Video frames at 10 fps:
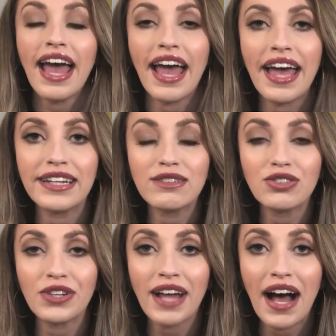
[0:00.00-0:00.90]
and you
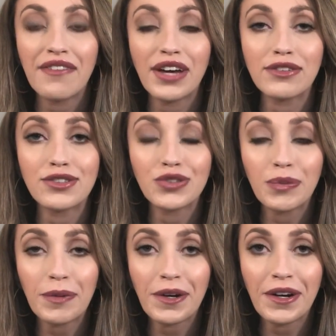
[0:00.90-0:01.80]
should have that
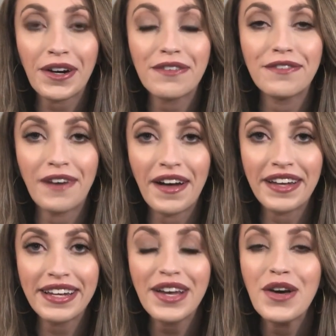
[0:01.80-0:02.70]
super
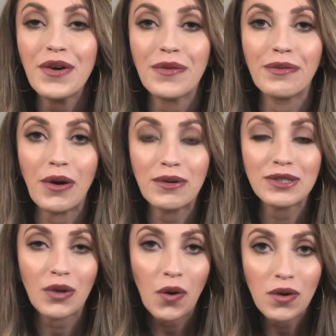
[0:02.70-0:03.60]
fun rose
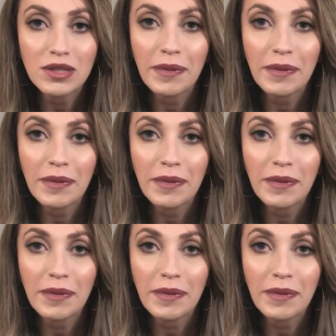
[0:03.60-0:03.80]
gold